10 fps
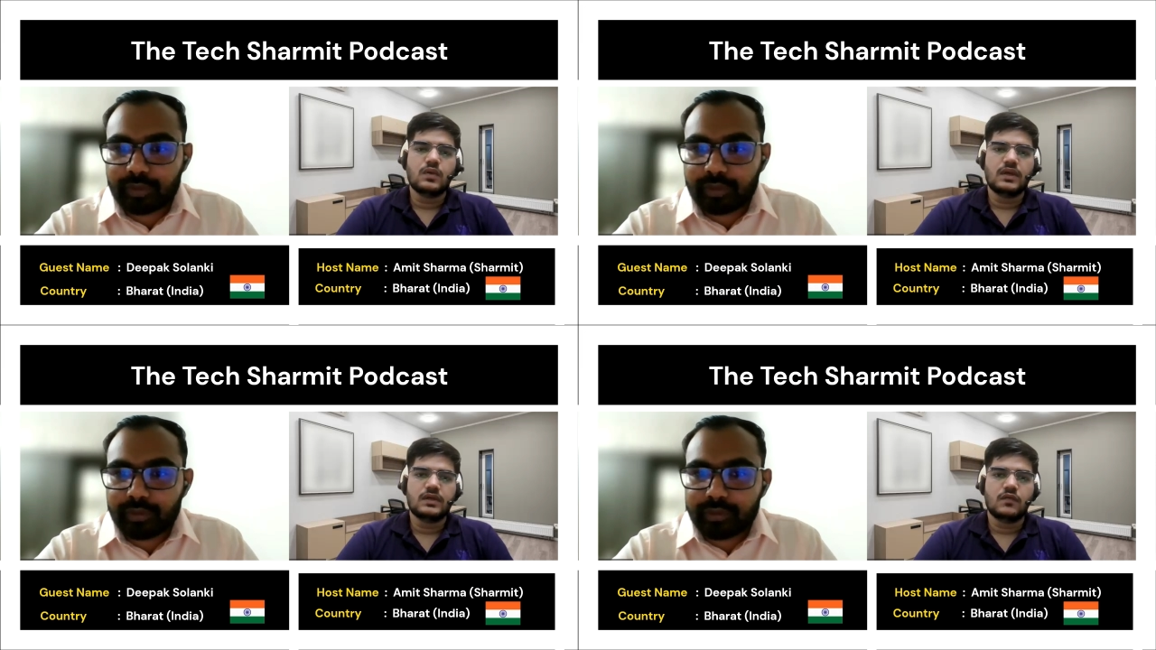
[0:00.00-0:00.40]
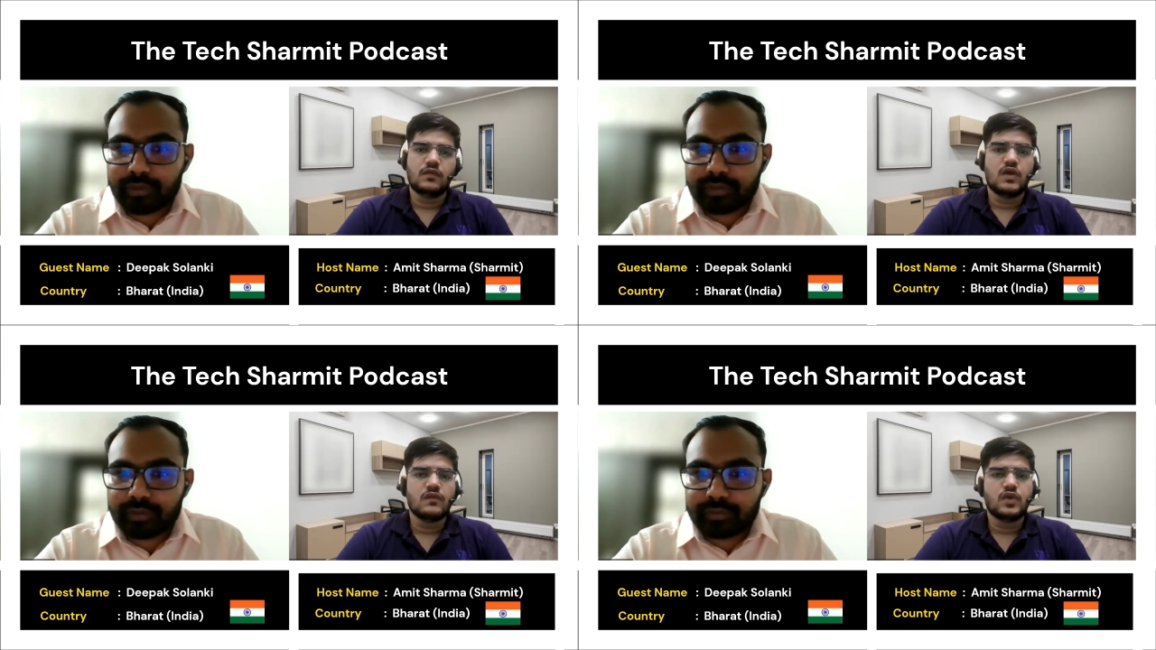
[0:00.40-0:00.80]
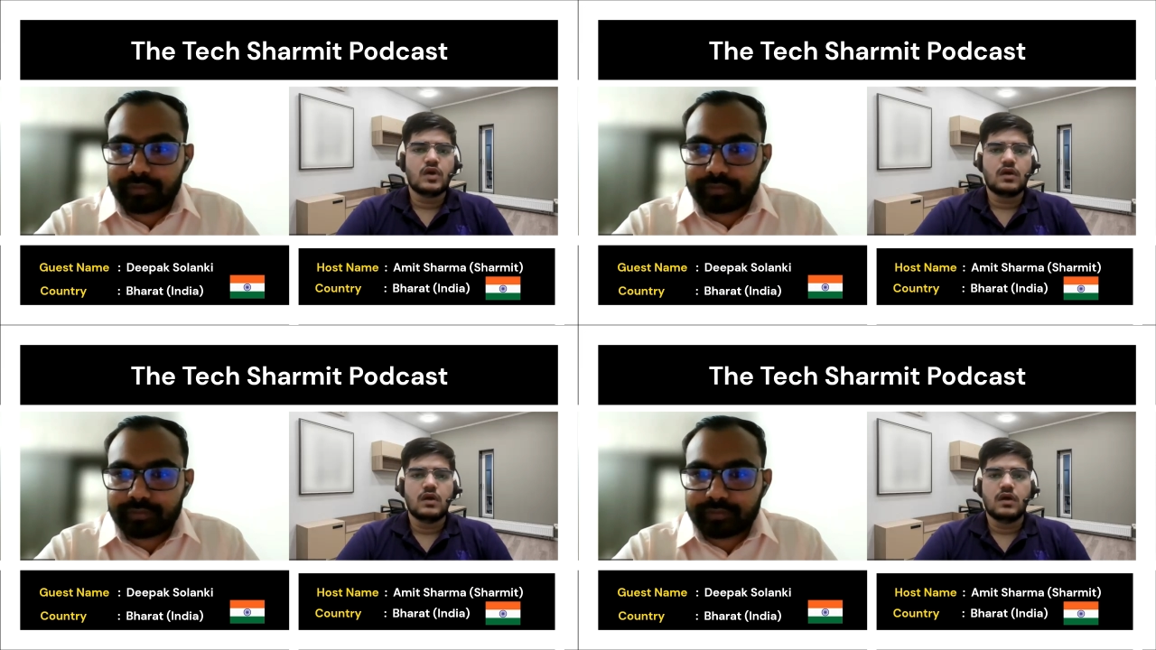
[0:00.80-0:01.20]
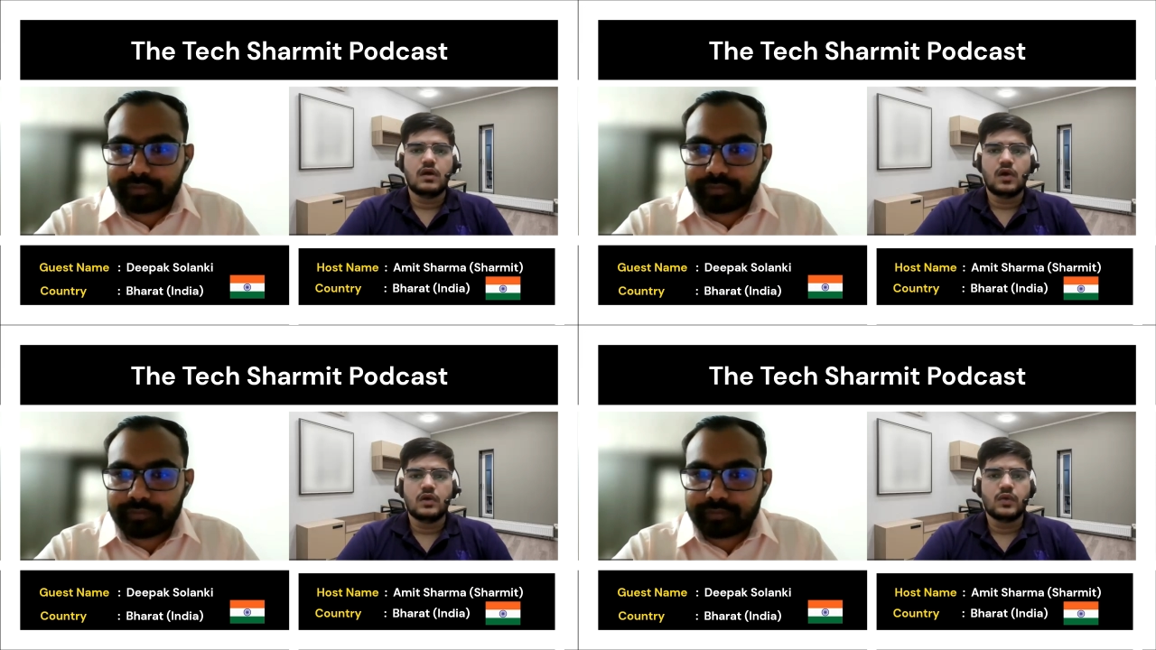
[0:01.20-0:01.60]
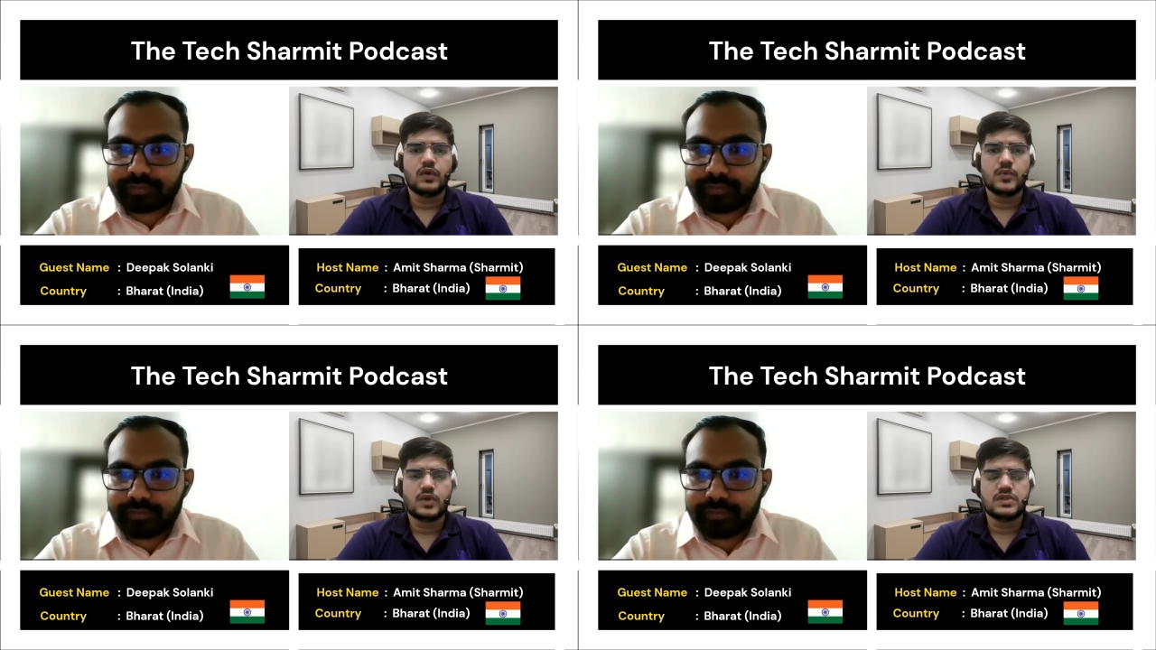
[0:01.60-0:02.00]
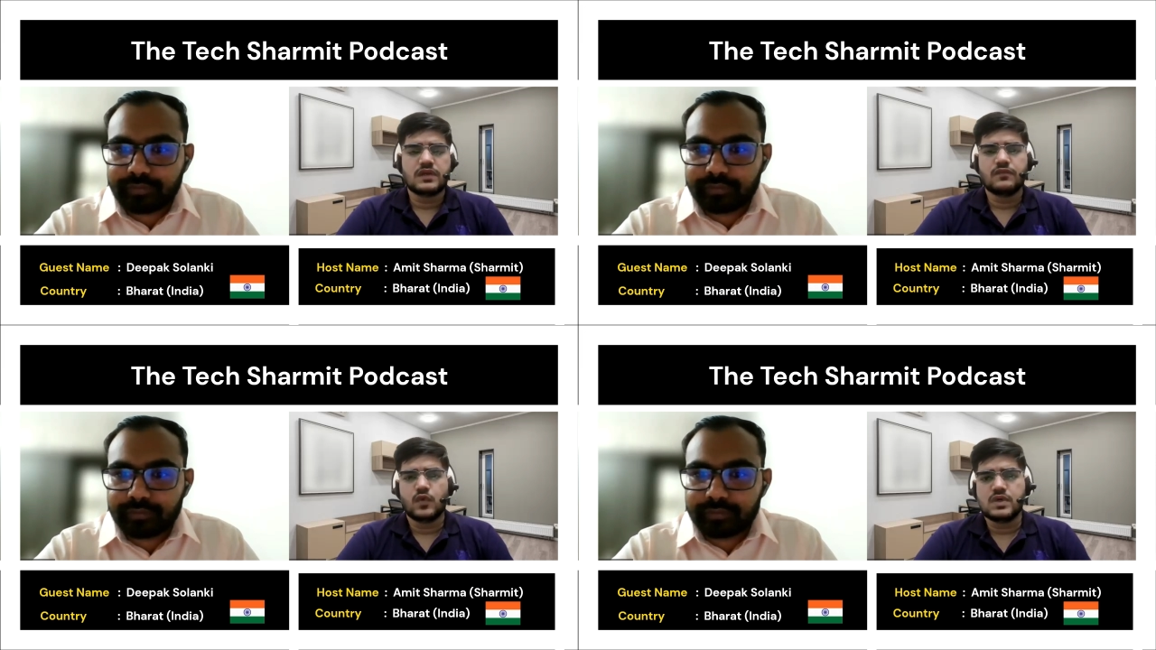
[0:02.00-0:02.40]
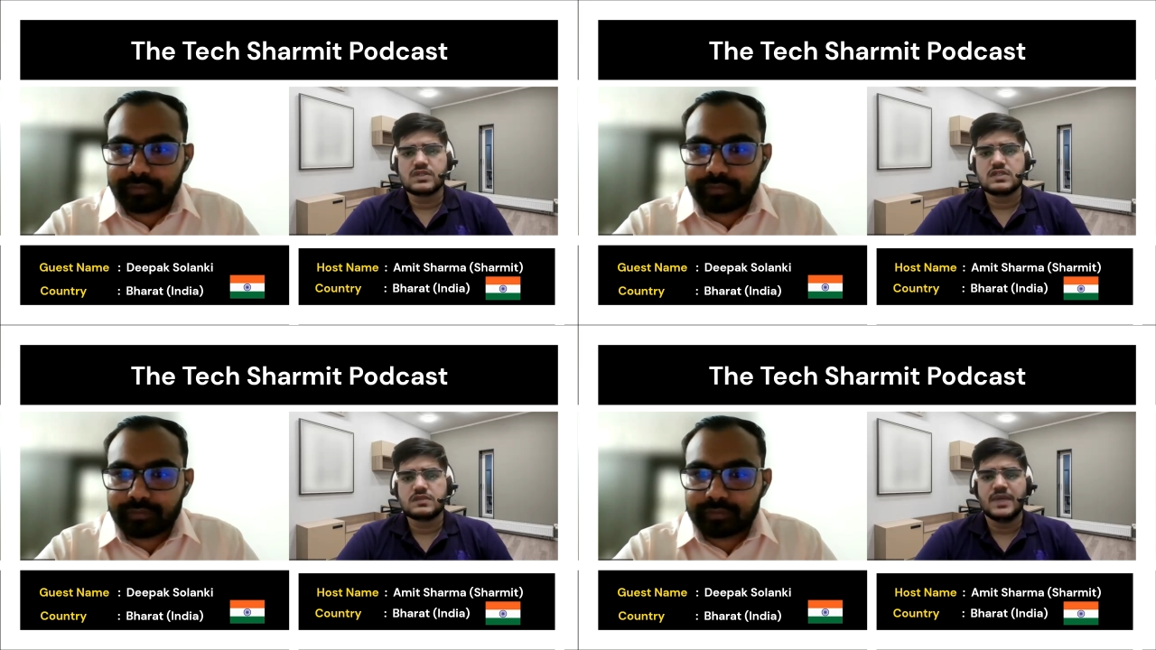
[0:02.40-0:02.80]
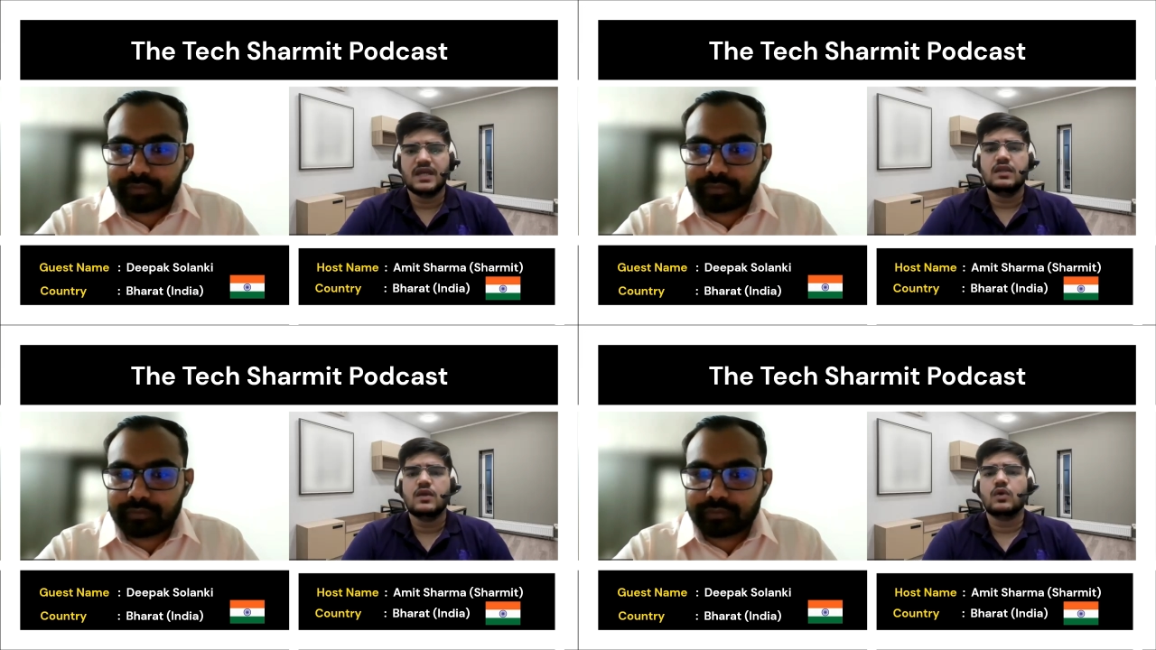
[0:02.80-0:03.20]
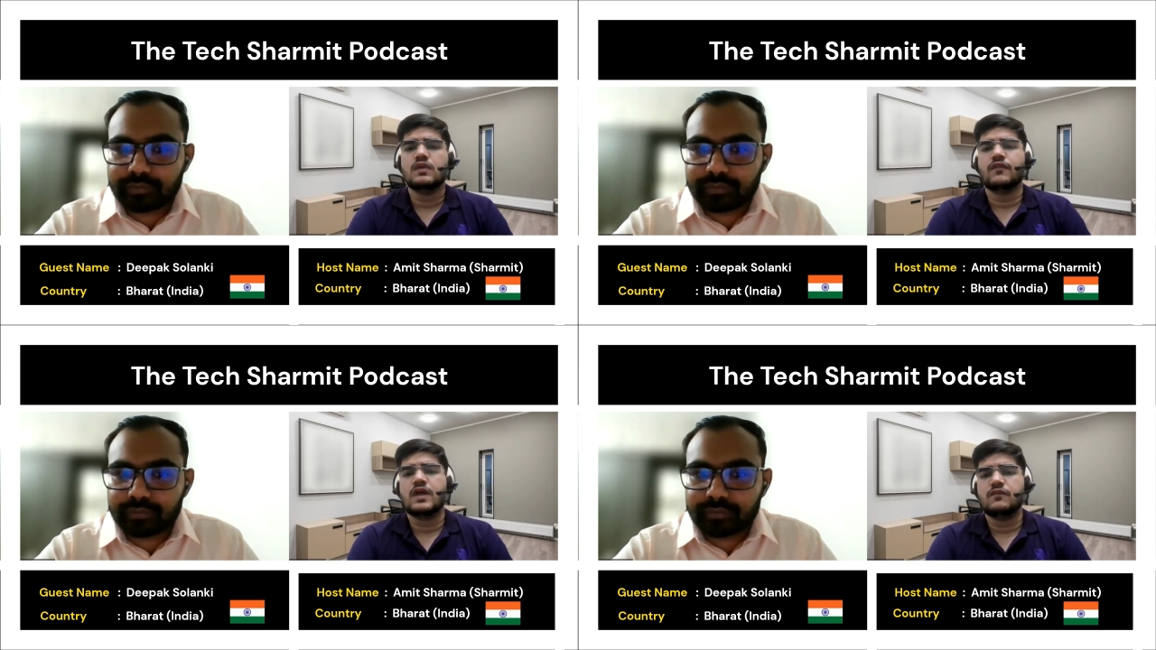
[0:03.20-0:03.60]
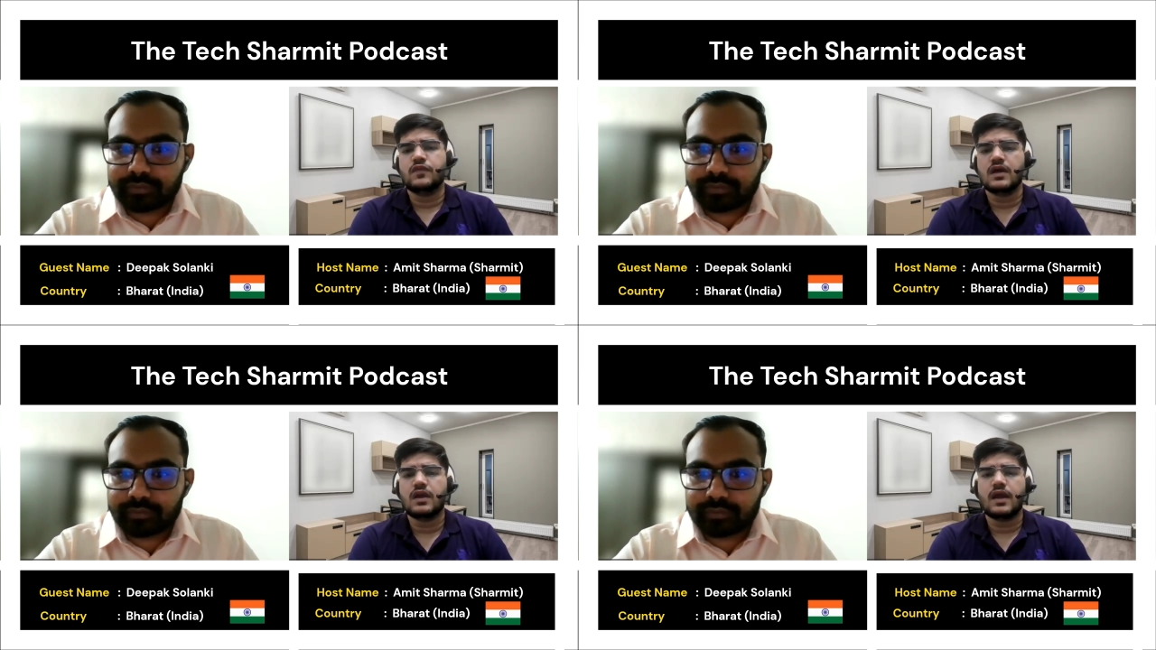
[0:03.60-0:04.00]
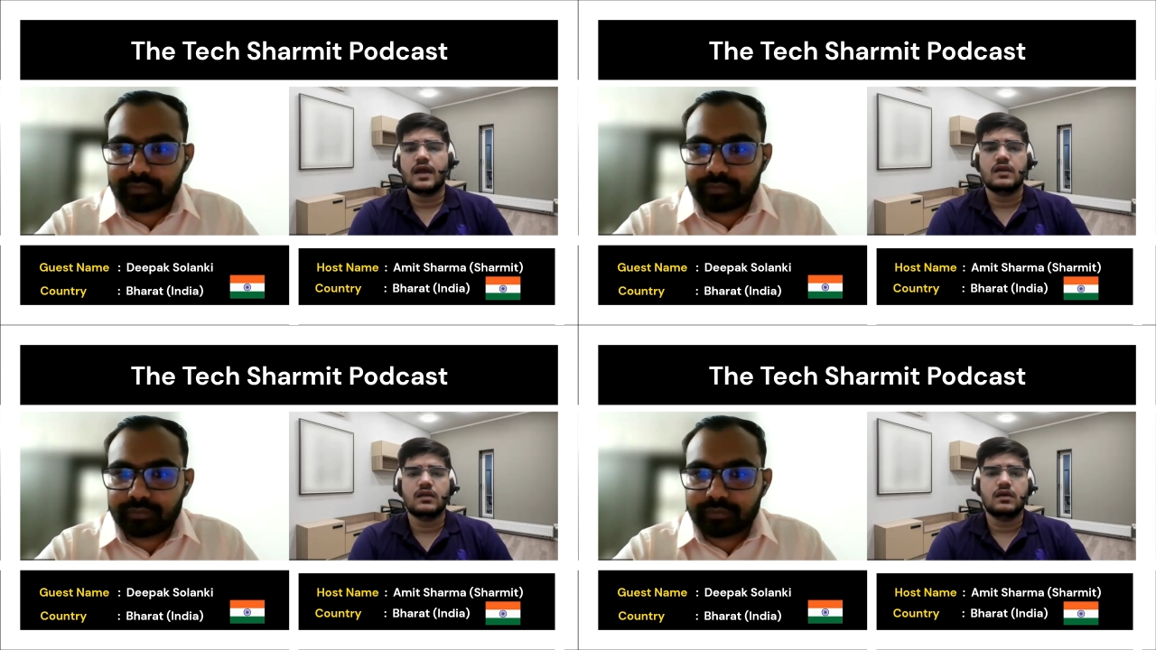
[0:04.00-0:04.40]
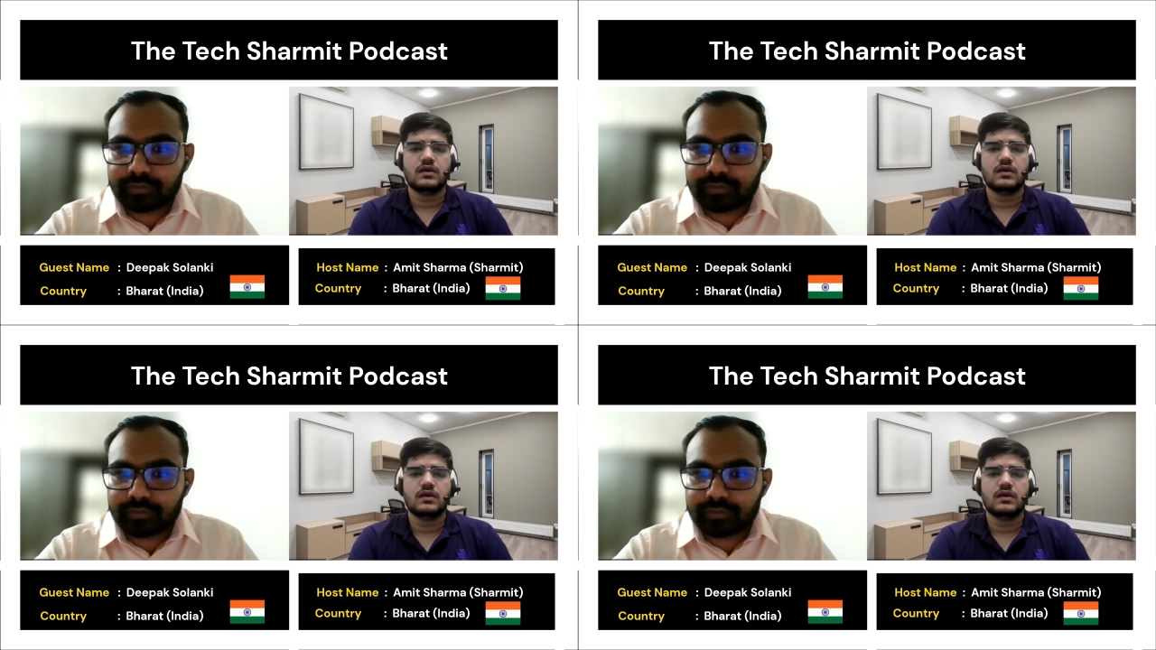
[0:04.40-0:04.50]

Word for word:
Speaker 1: like one of your uh, ongoing project focuses mainly on the welfare and uh,